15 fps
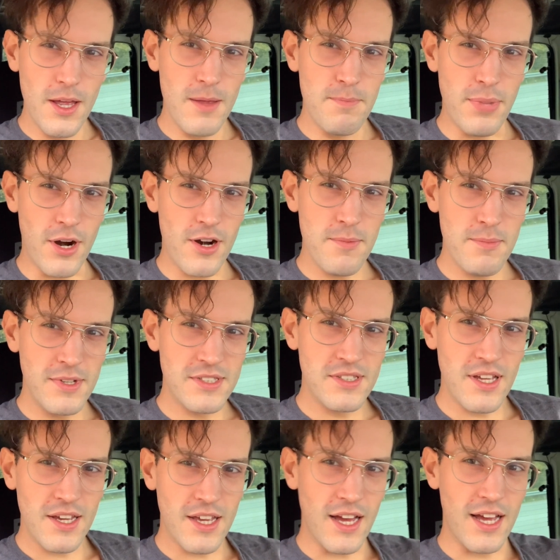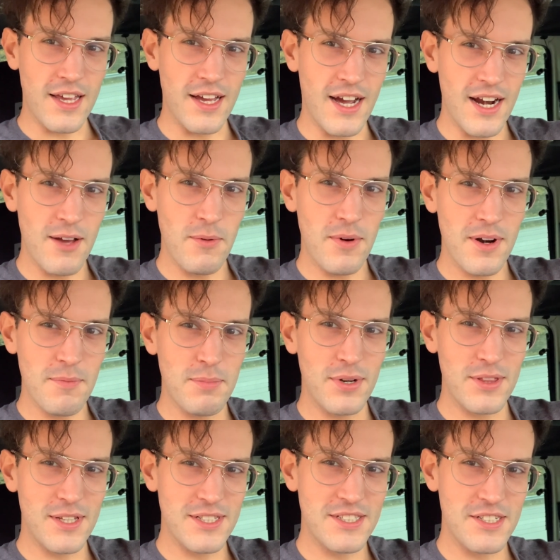Part of me is like, I kind of want to
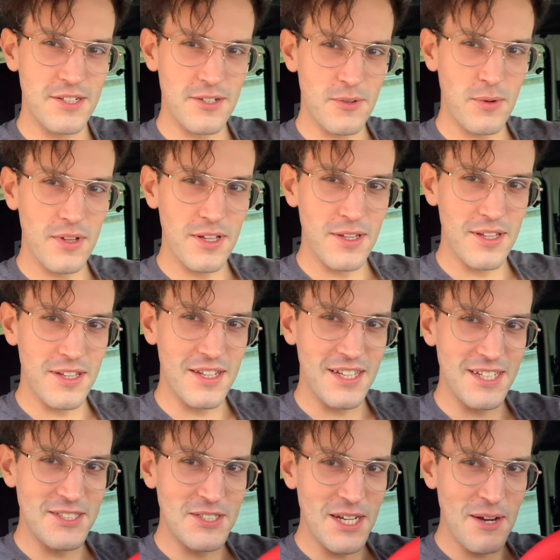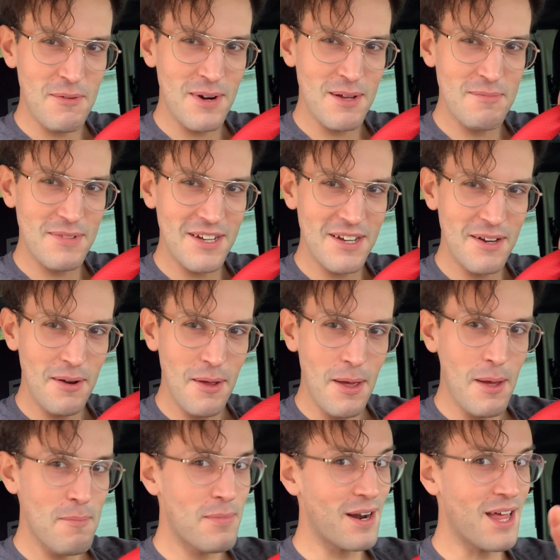put the steering wheel in the TJ when I'm done,
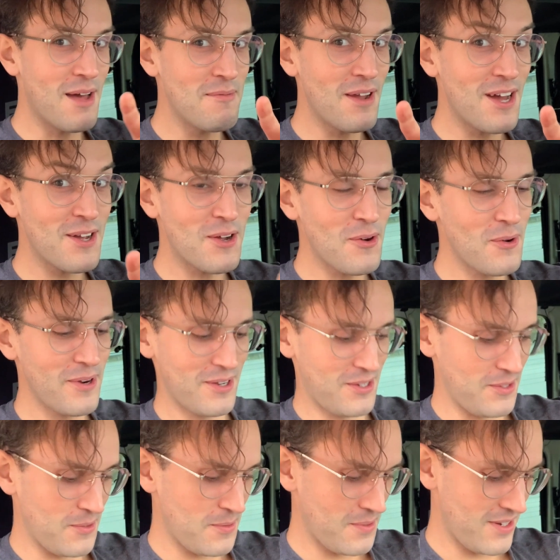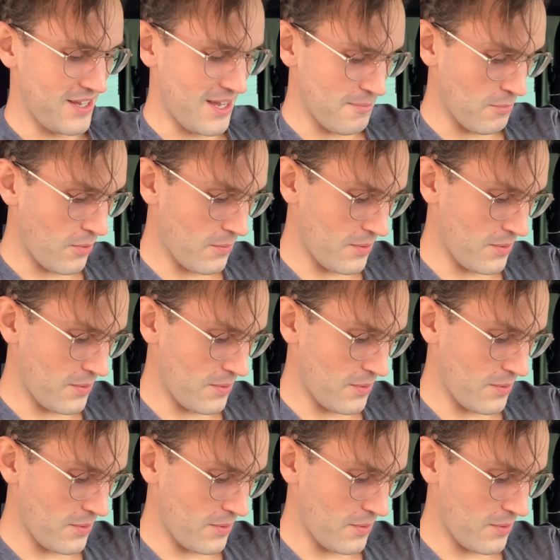but I'm not going to. I'm going